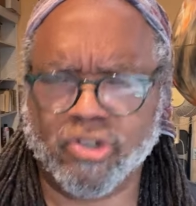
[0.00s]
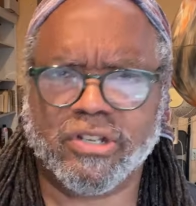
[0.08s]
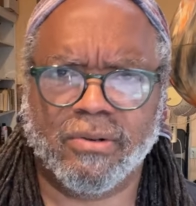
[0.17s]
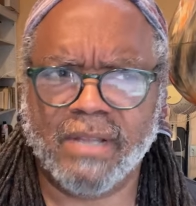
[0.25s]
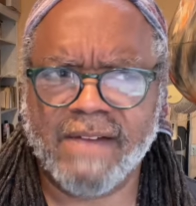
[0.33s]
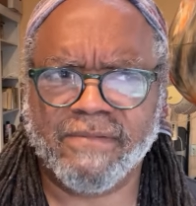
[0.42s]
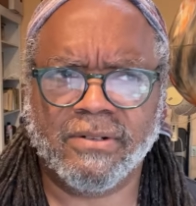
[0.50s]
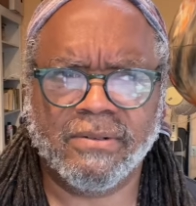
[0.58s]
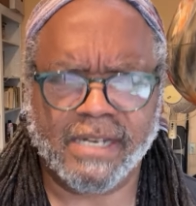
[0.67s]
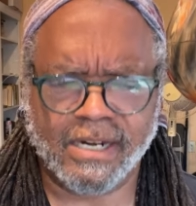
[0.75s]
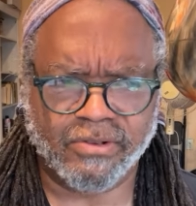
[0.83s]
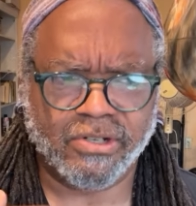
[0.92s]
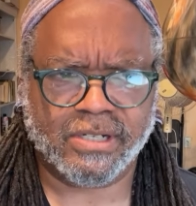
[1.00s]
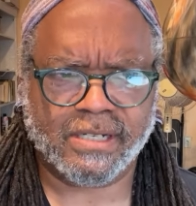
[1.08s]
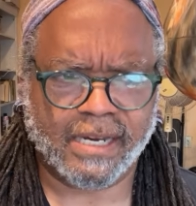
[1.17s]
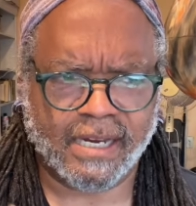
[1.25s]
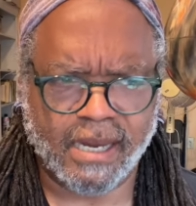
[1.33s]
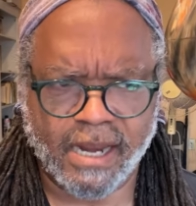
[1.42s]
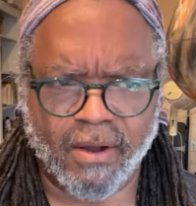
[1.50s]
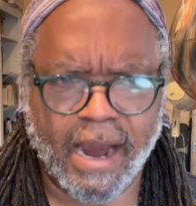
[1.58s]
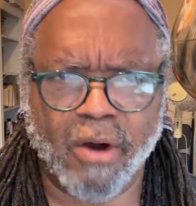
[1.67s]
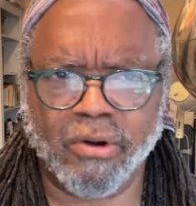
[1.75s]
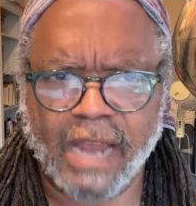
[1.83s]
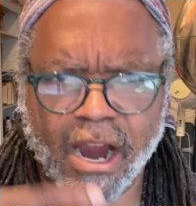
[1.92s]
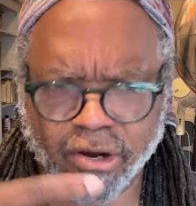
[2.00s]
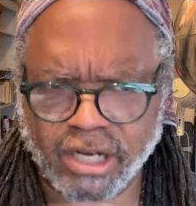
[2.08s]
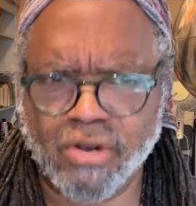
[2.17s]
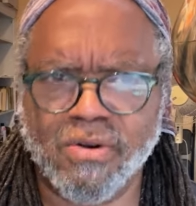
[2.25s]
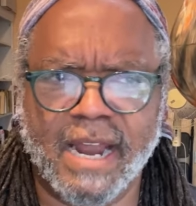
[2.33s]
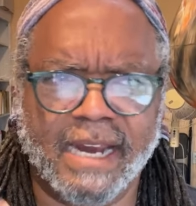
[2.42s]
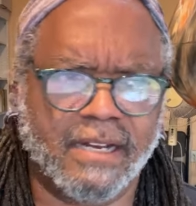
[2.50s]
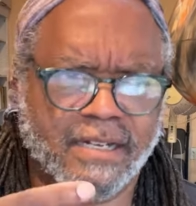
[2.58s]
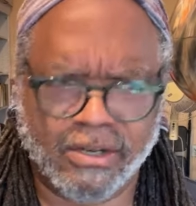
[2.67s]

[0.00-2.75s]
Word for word: personal level, you know, just like you know, how are- how are you doing?